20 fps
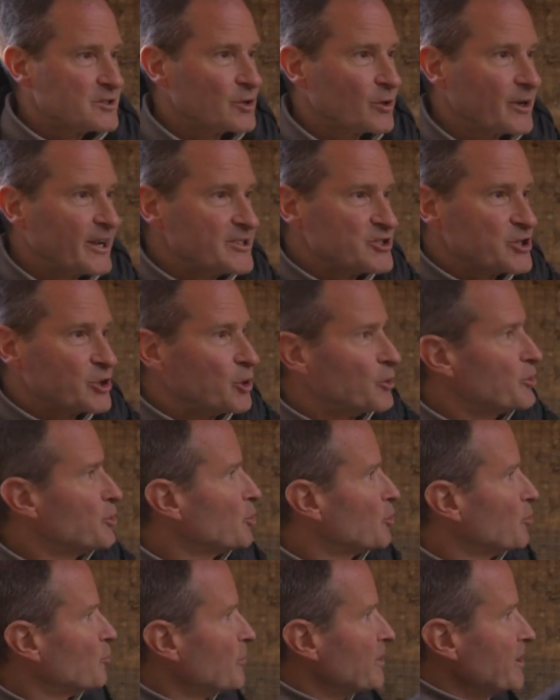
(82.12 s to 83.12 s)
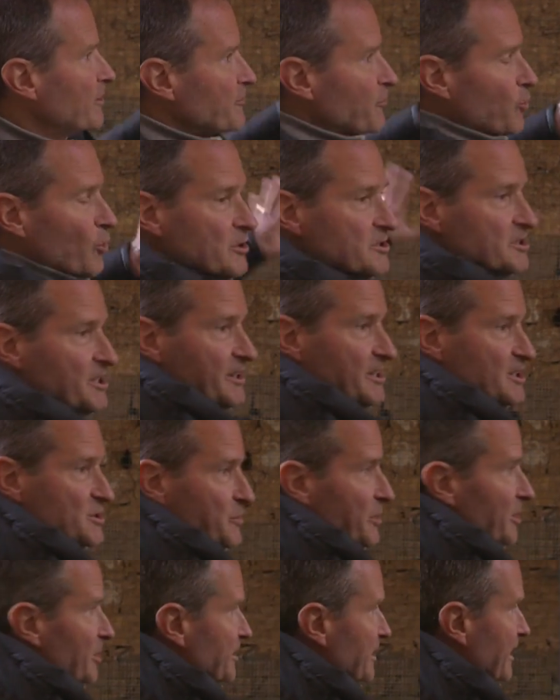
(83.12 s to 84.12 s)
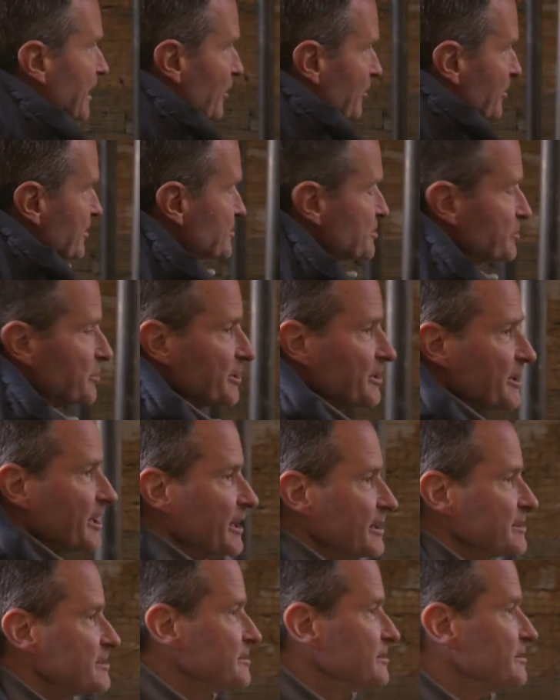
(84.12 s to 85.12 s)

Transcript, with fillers: So Gajiro, you're reinforcing this building. How are you doing that?